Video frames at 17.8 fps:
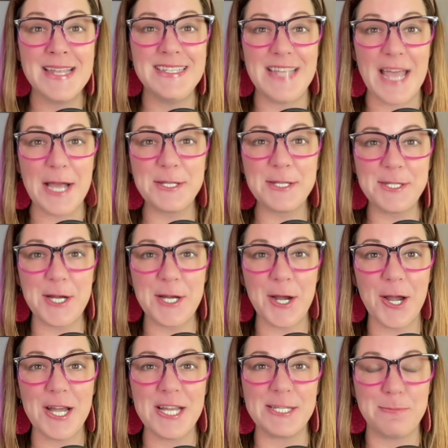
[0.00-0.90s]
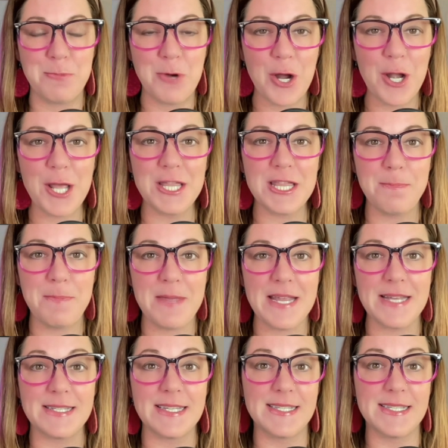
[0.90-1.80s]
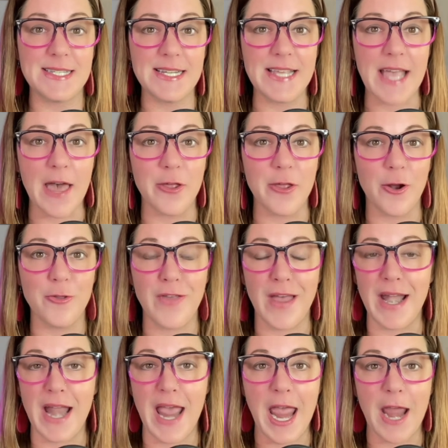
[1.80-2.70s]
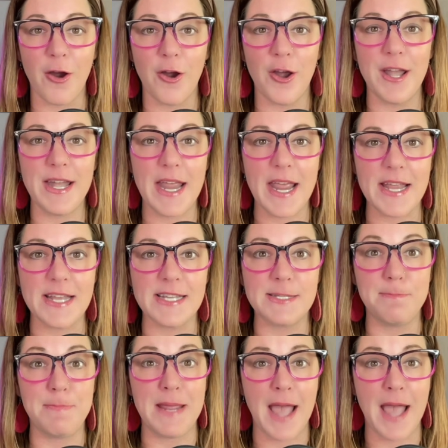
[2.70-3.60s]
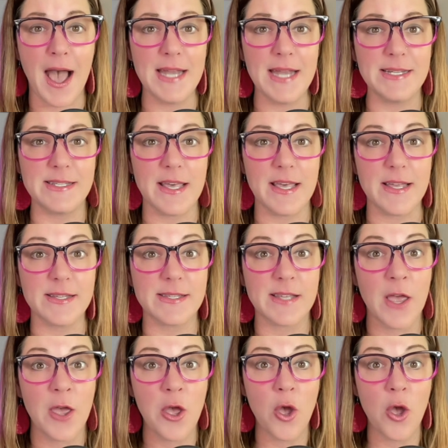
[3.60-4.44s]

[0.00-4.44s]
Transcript: Dexter is putting the pieces together that Aaron is behind this,